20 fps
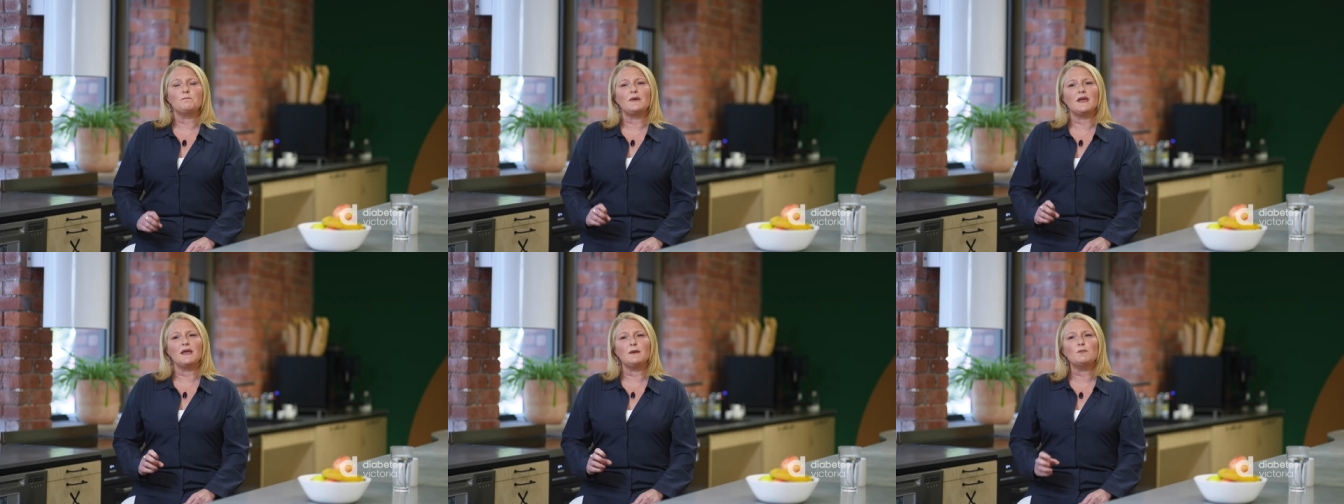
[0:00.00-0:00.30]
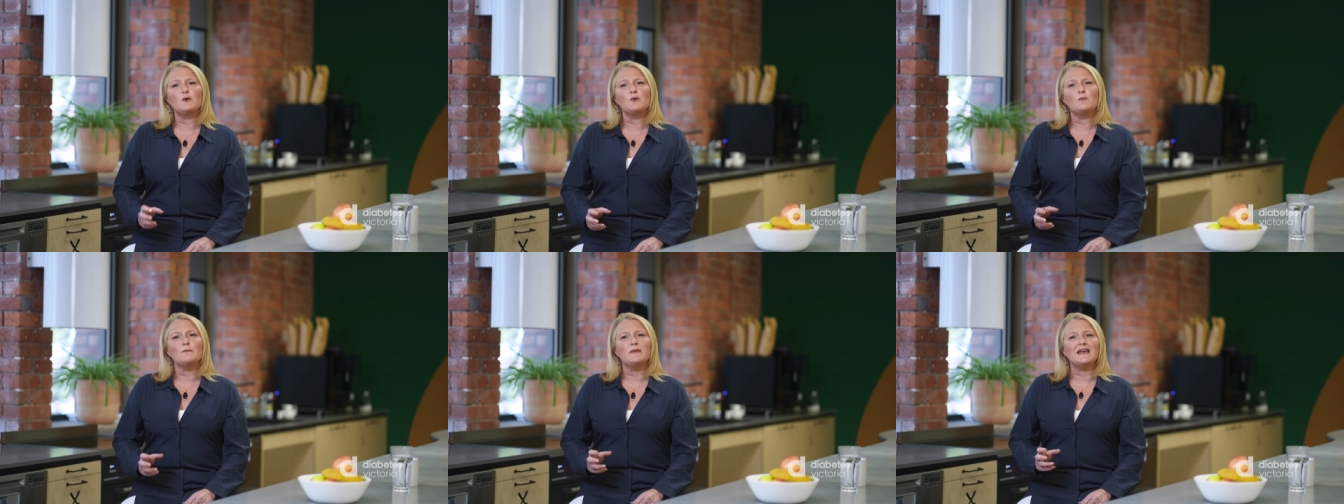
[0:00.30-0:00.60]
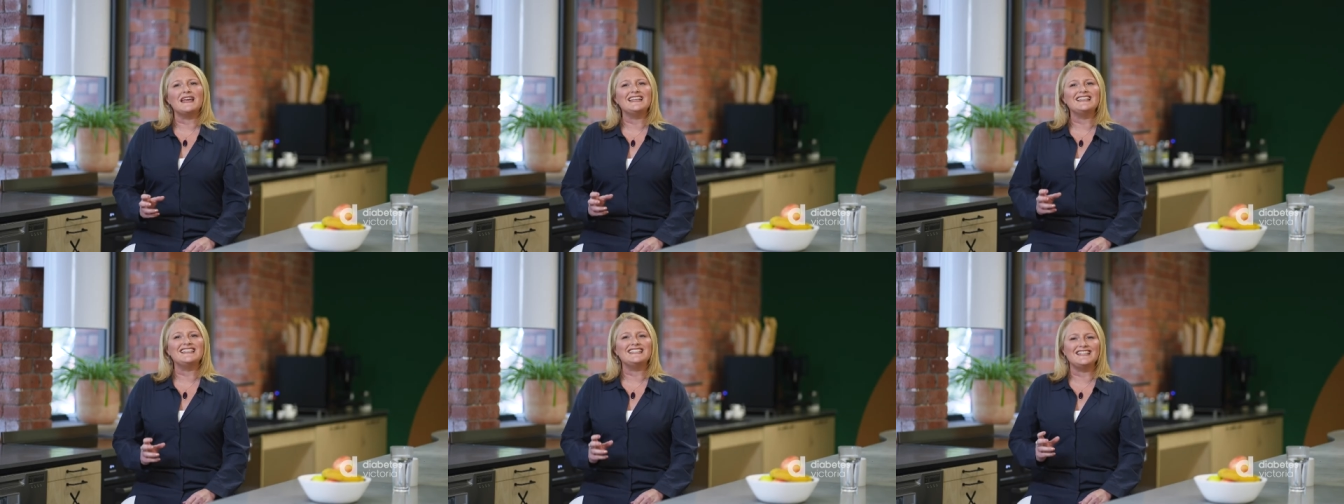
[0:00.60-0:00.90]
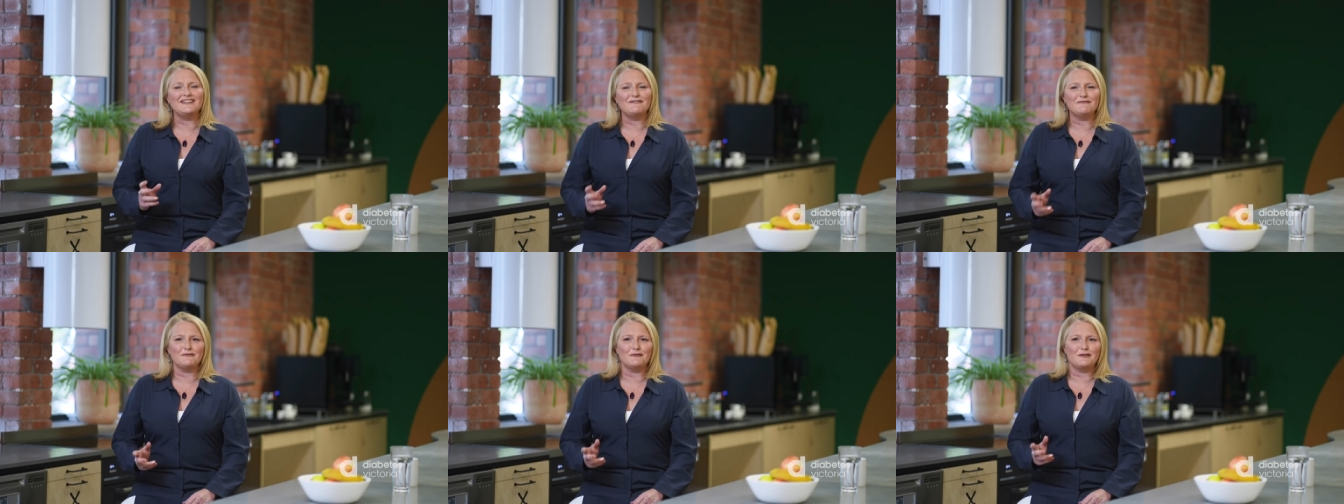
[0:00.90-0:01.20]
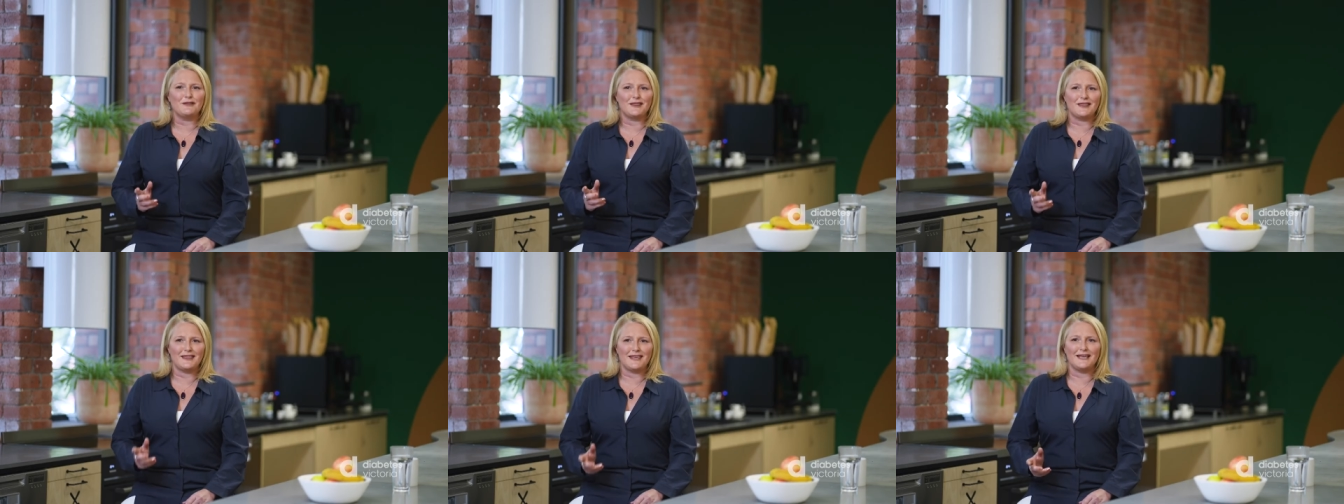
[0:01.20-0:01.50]
People mean
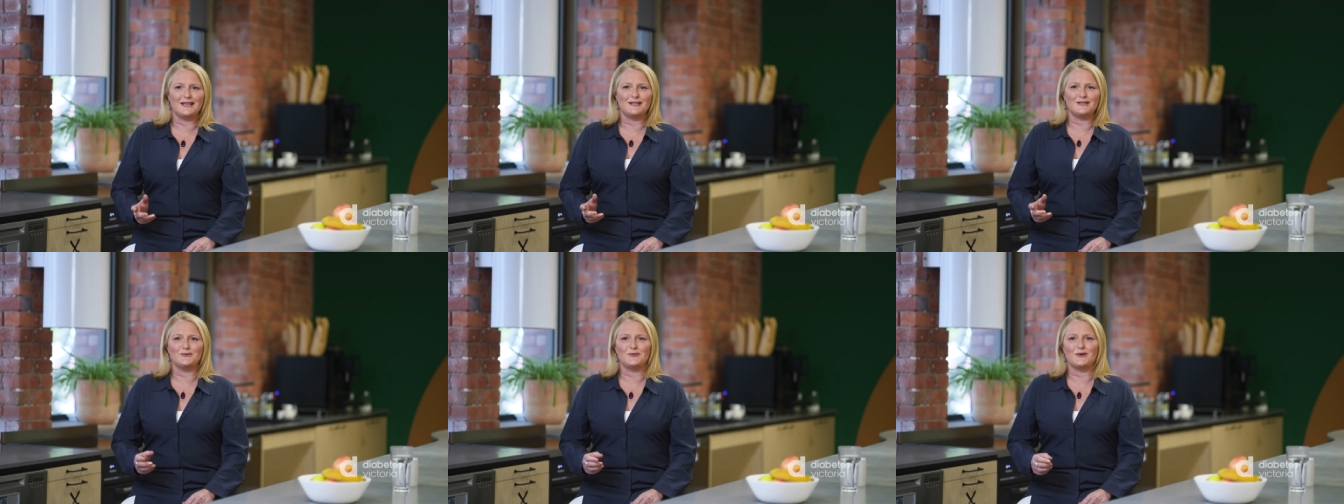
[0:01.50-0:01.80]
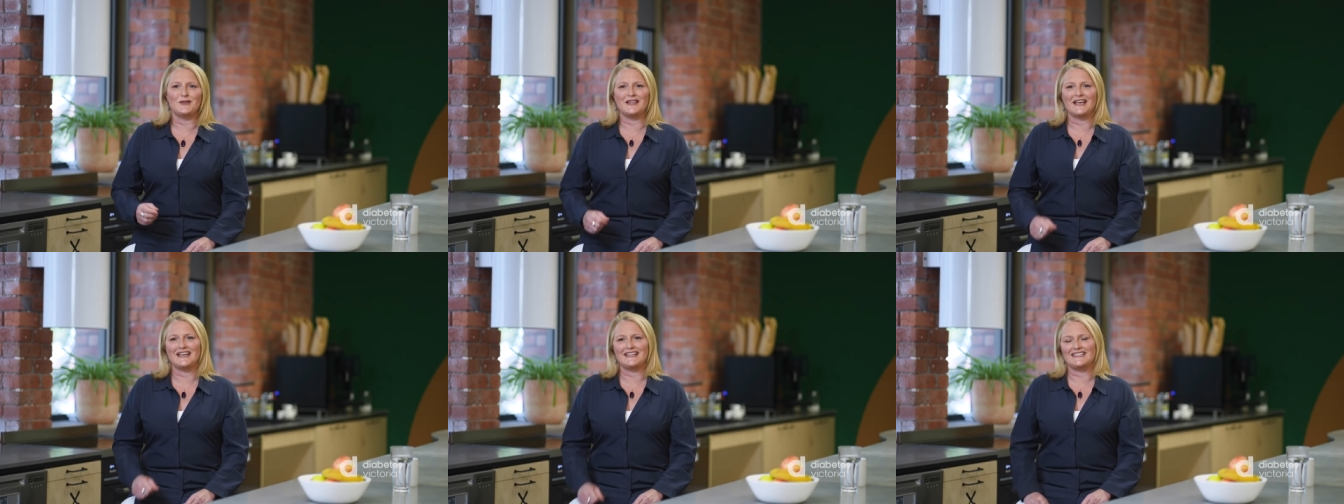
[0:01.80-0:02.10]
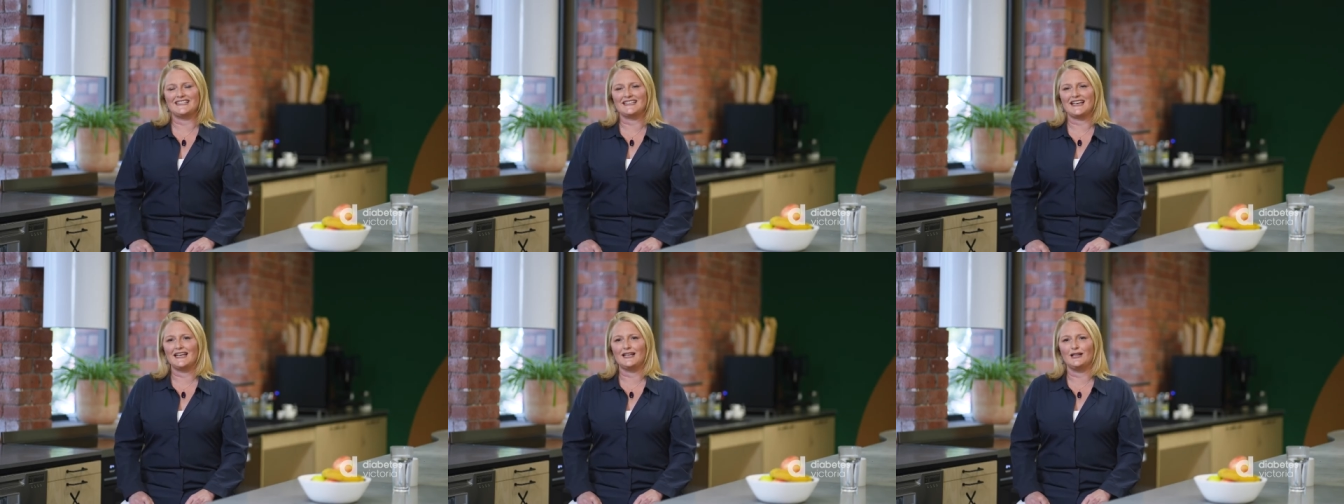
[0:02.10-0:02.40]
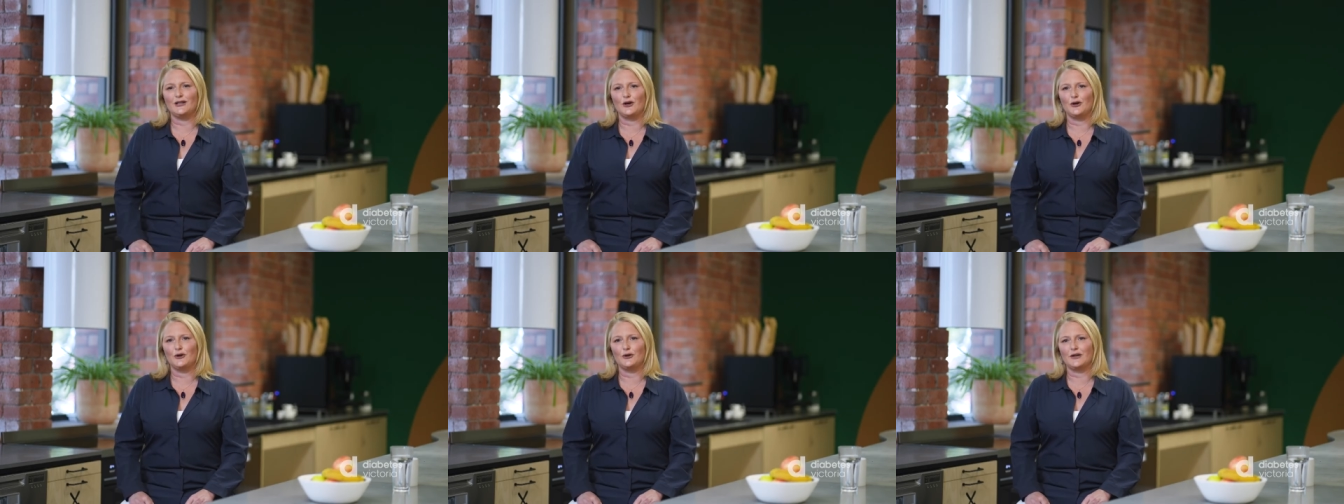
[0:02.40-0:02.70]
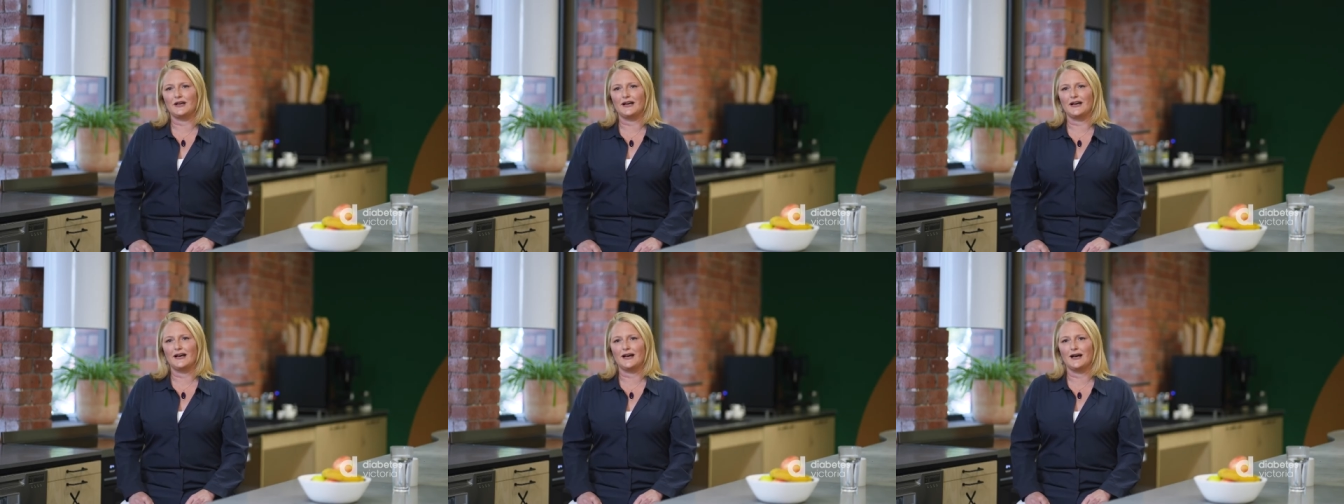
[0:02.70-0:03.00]
different things when they say low
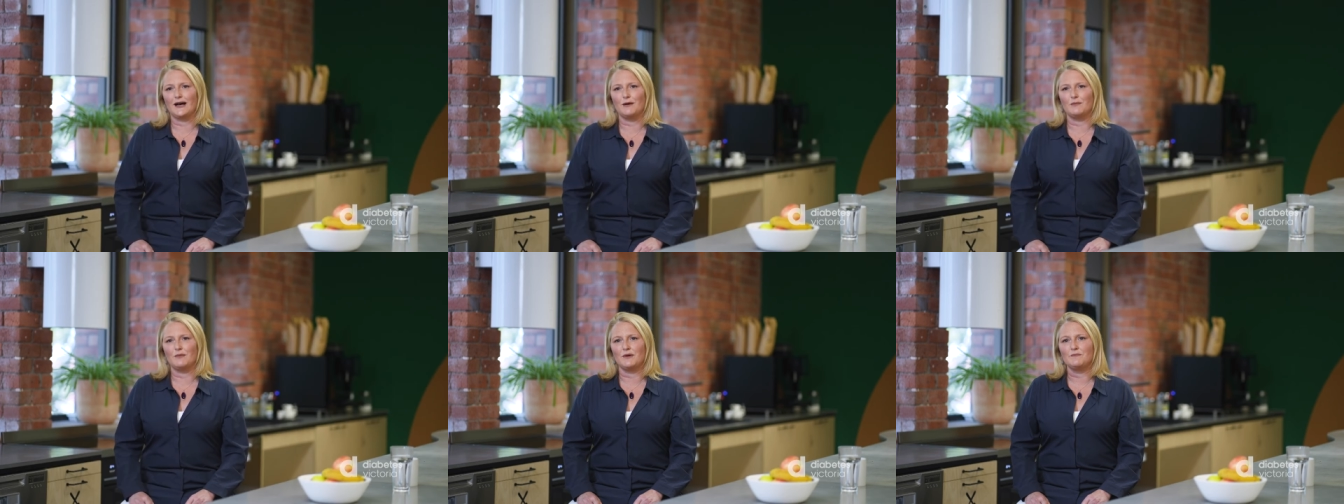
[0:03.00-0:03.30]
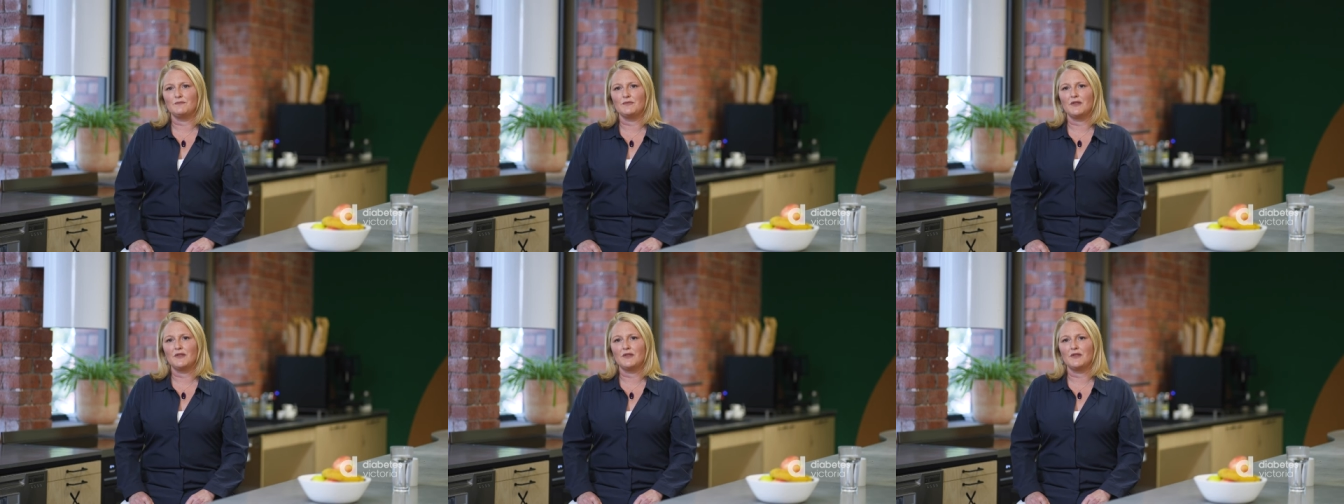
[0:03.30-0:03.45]
carb.